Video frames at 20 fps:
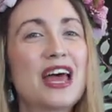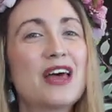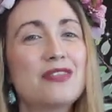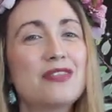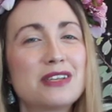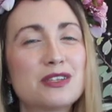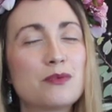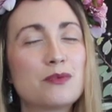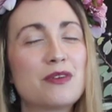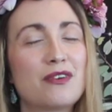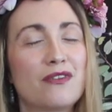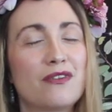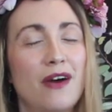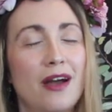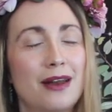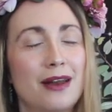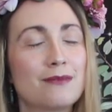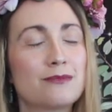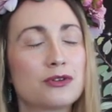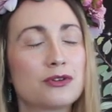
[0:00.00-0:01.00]
This will be
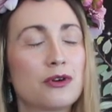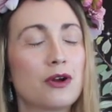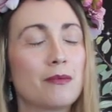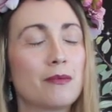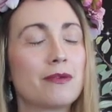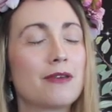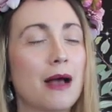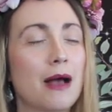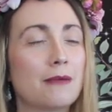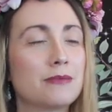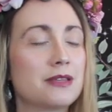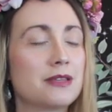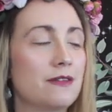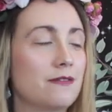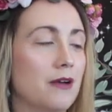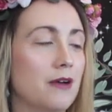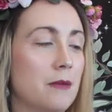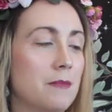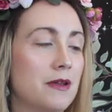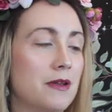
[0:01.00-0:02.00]
fine, I'm sure it'll be
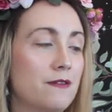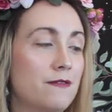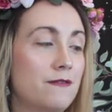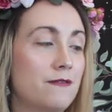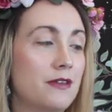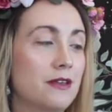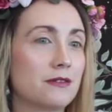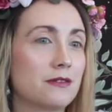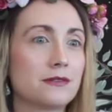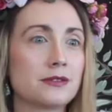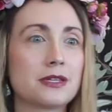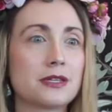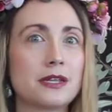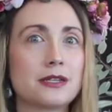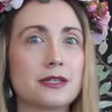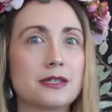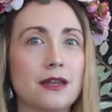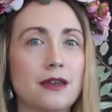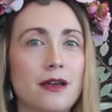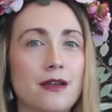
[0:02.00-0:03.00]
absolutely fine, but it feels
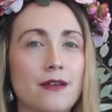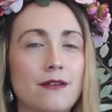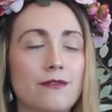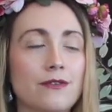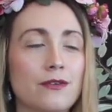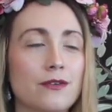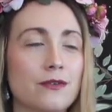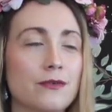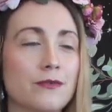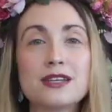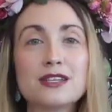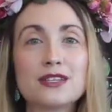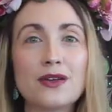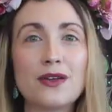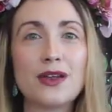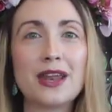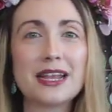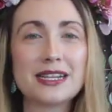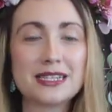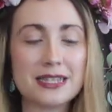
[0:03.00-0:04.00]
delightful.
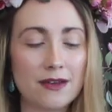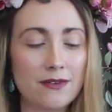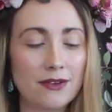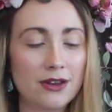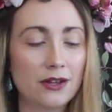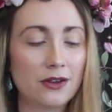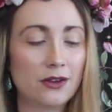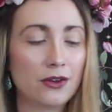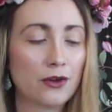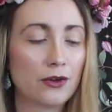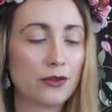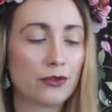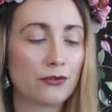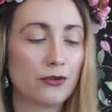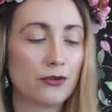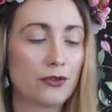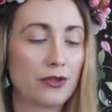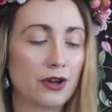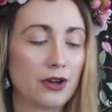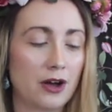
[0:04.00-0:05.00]
So let's have a little look
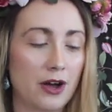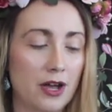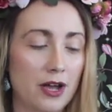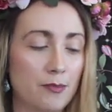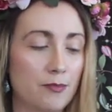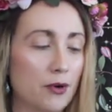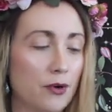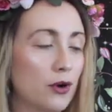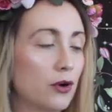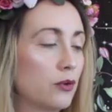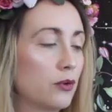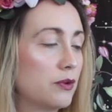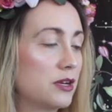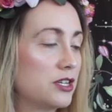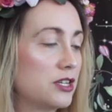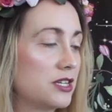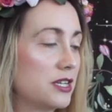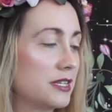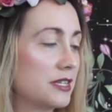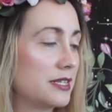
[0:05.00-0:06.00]
through the guidebook,
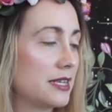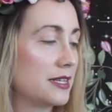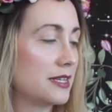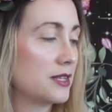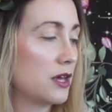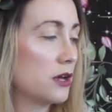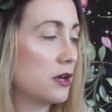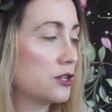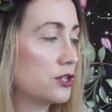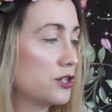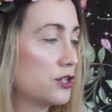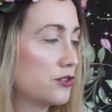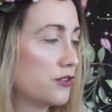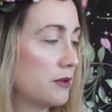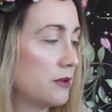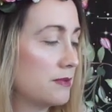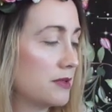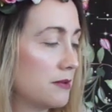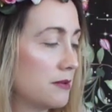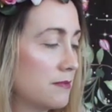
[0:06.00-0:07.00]
which says Ocean
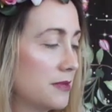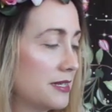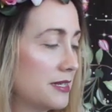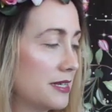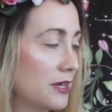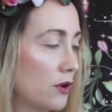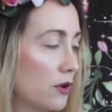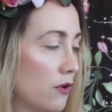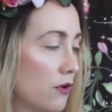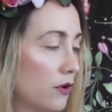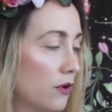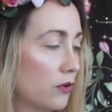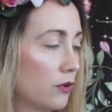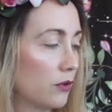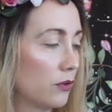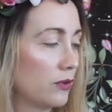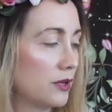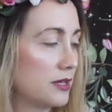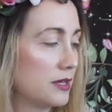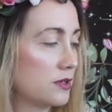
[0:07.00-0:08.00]
Dreams, a mystic
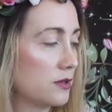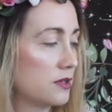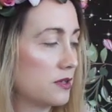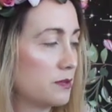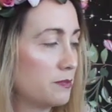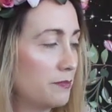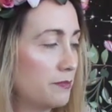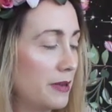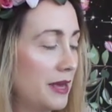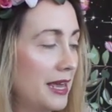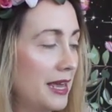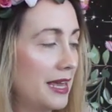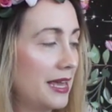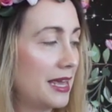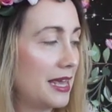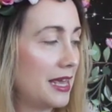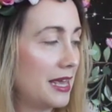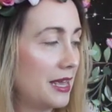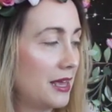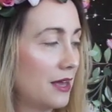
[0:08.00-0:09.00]
oracle, and it's got this
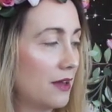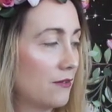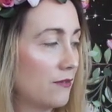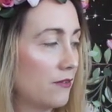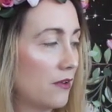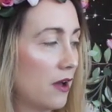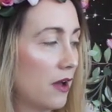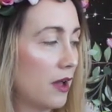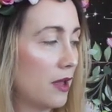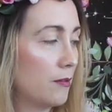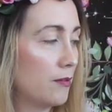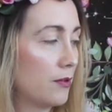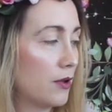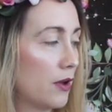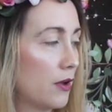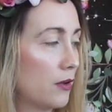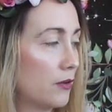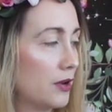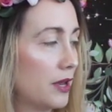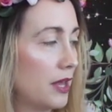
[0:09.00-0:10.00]
pinky vibe
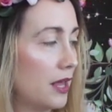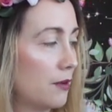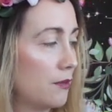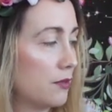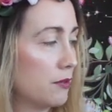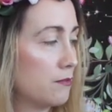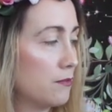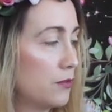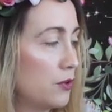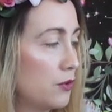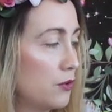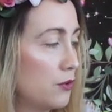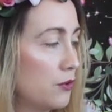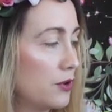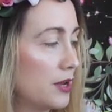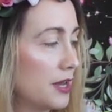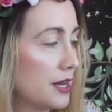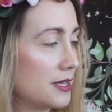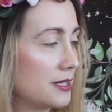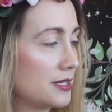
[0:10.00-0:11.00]
going on here with a
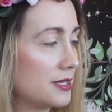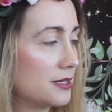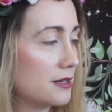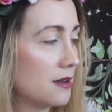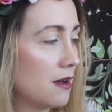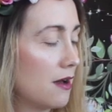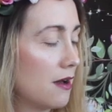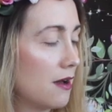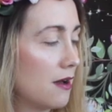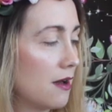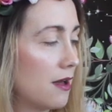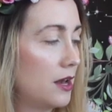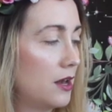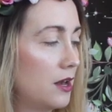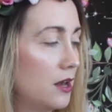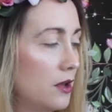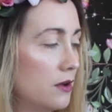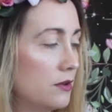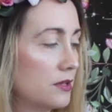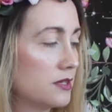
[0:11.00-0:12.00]
moon and a star,
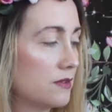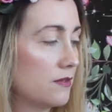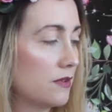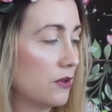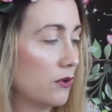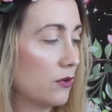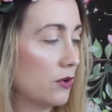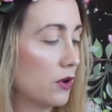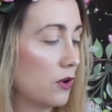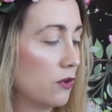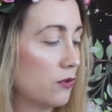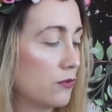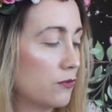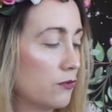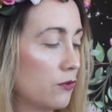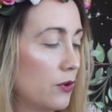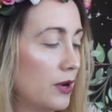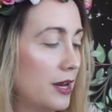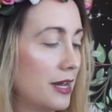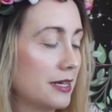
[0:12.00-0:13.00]
loads of little gold
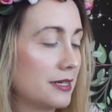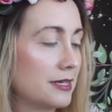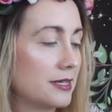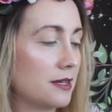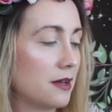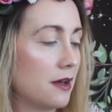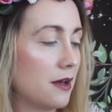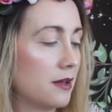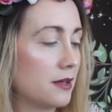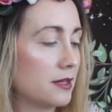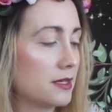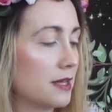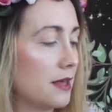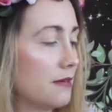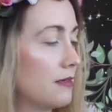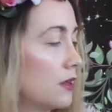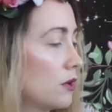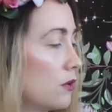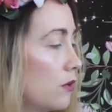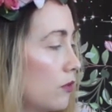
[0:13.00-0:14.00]
foiling stars,
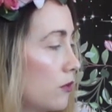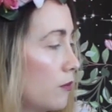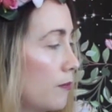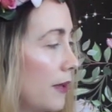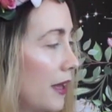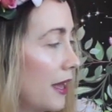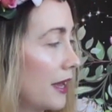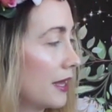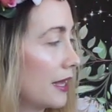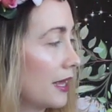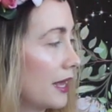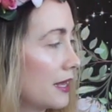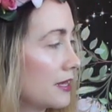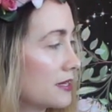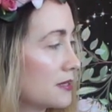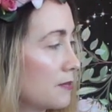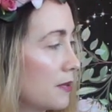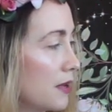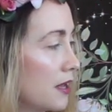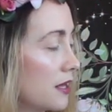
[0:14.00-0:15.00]
and then on the back it
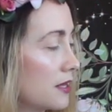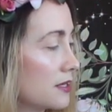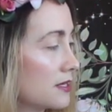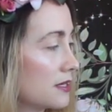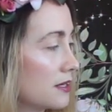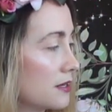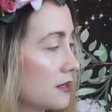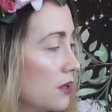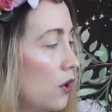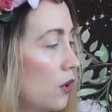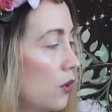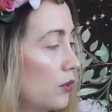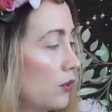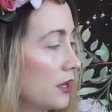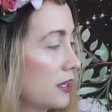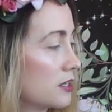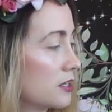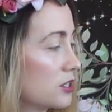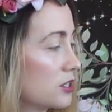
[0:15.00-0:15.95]
has a person holding a